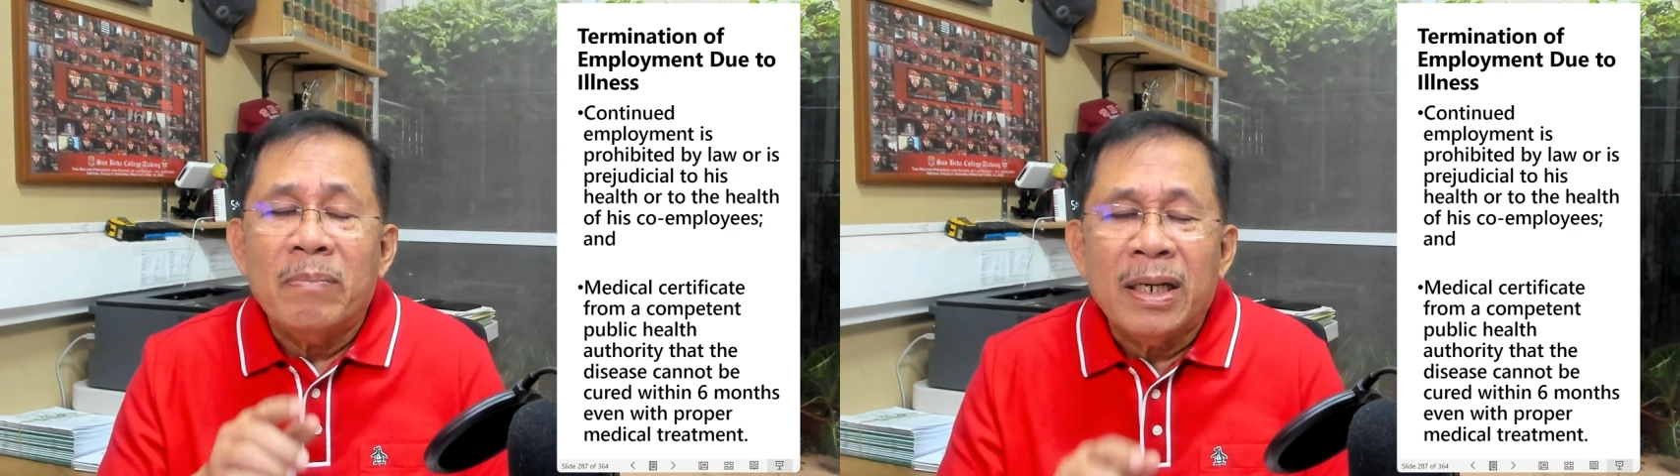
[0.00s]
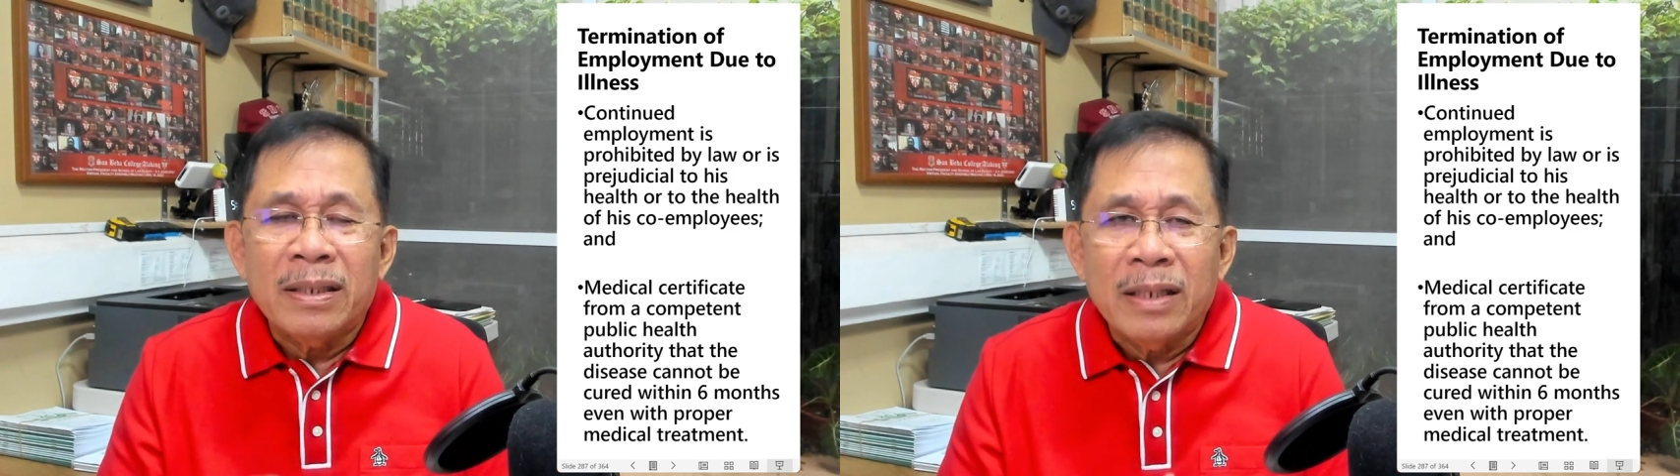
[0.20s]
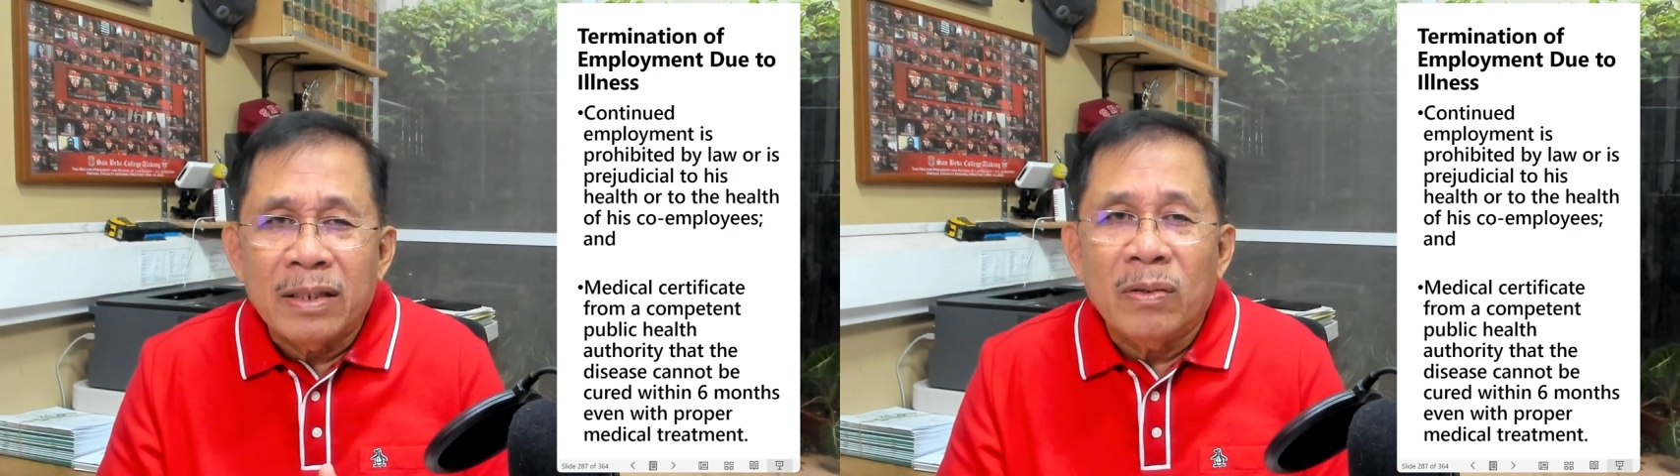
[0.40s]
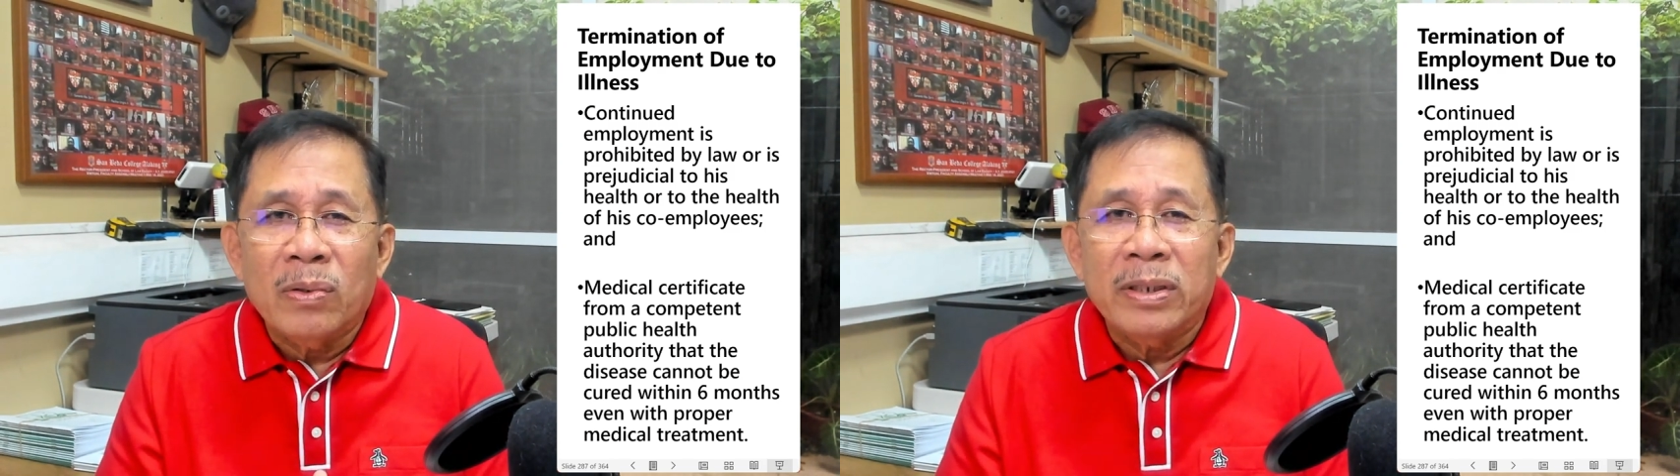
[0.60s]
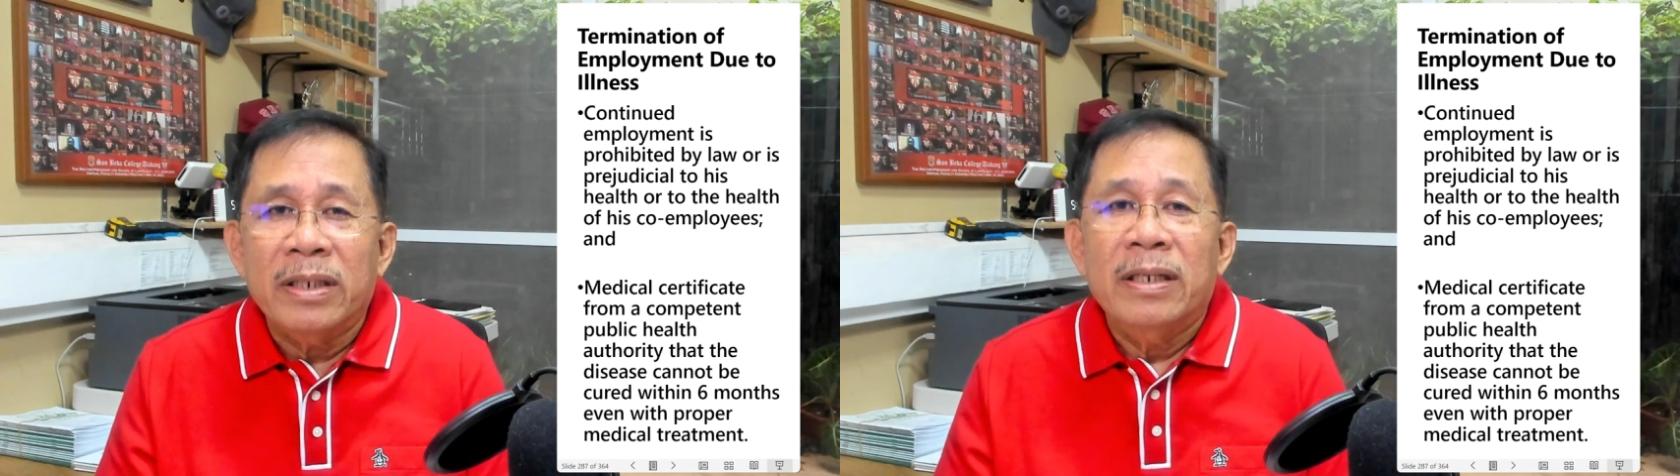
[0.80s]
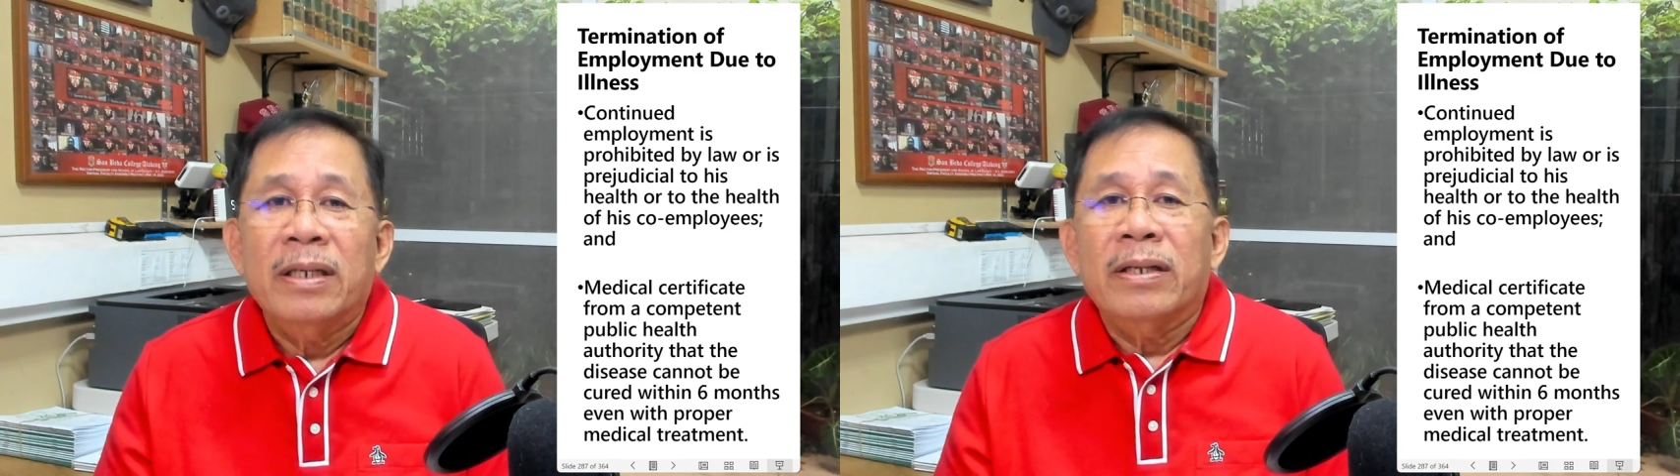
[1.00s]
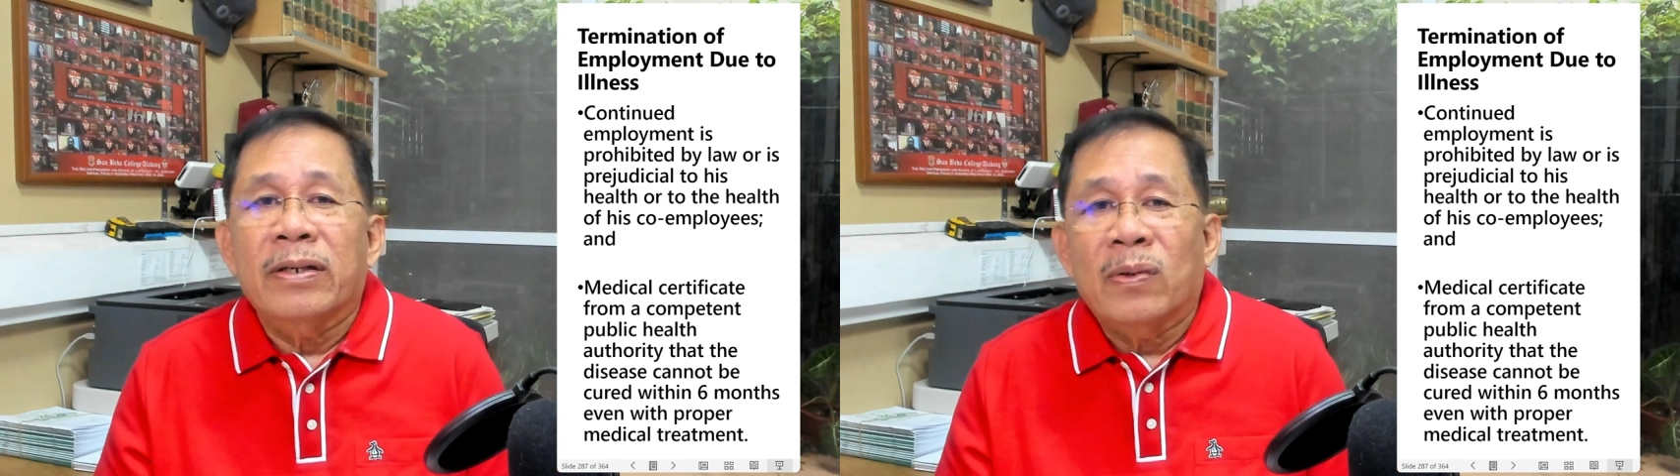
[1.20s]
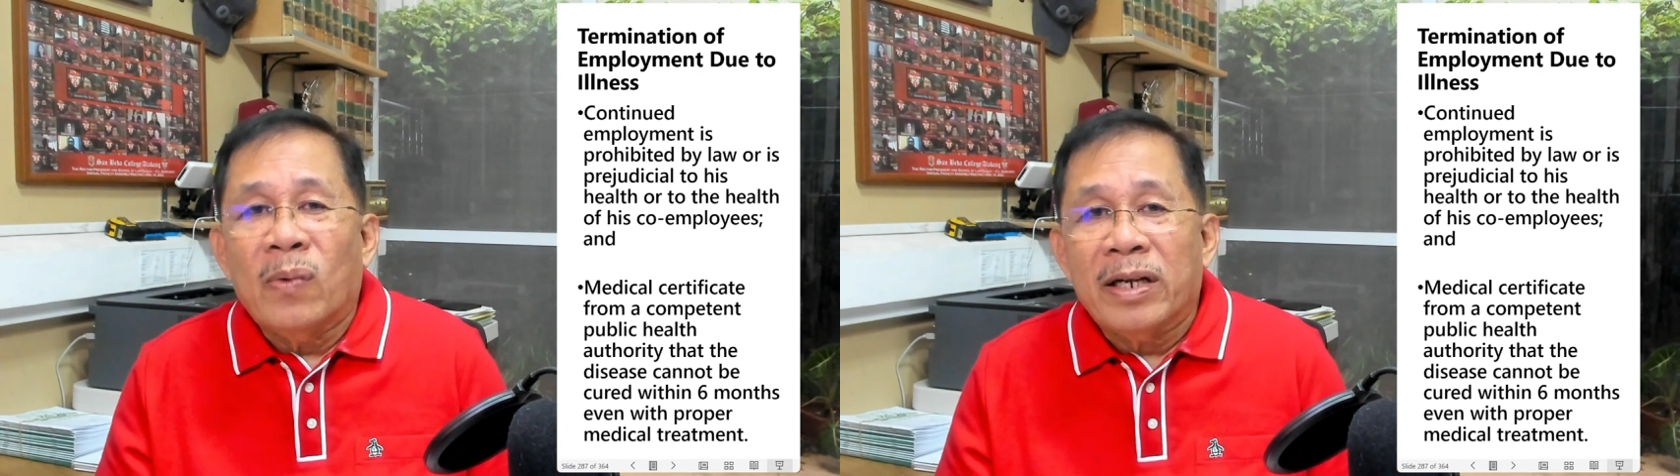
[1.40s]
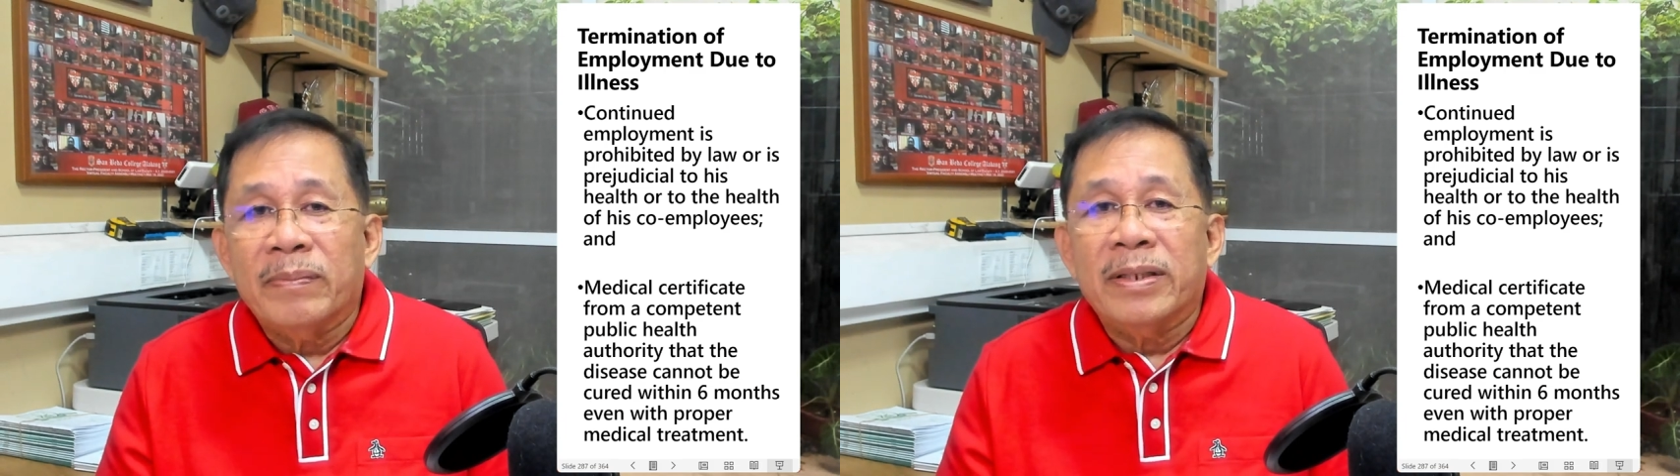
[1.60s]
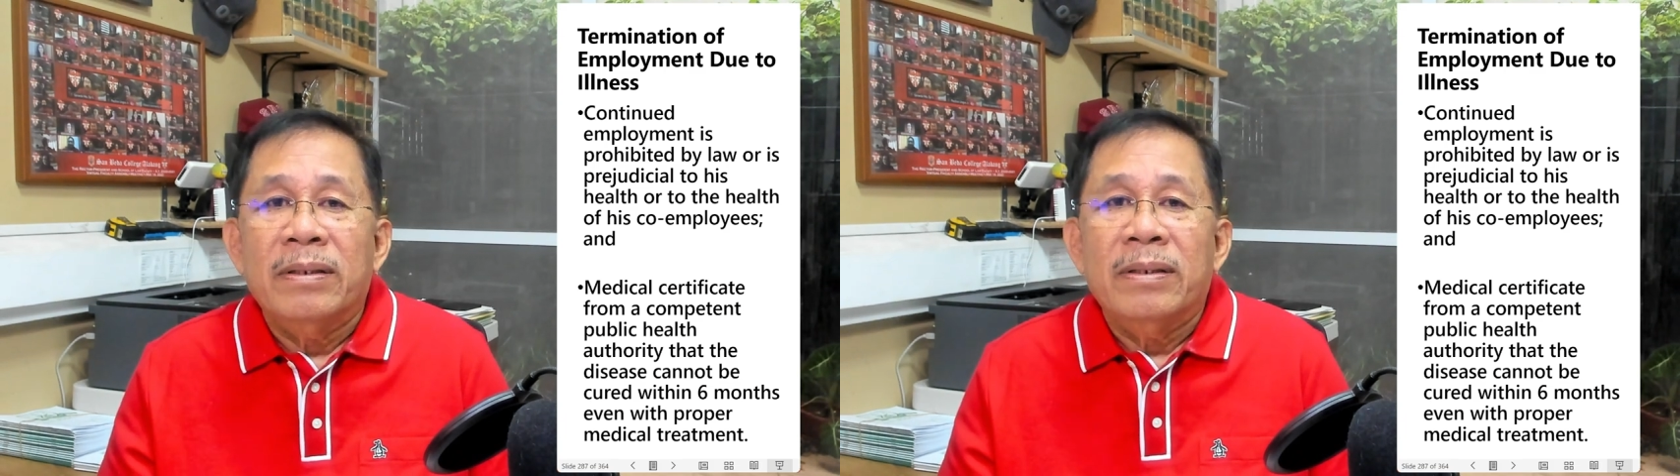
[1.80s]
mandatory
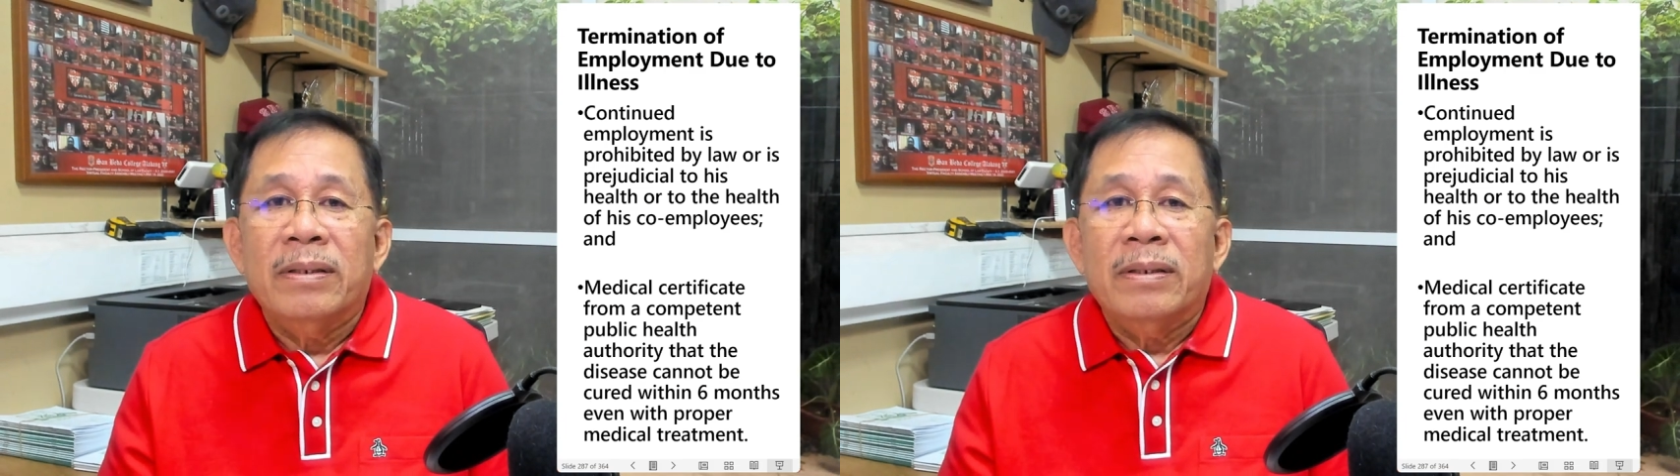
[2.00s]
requirement.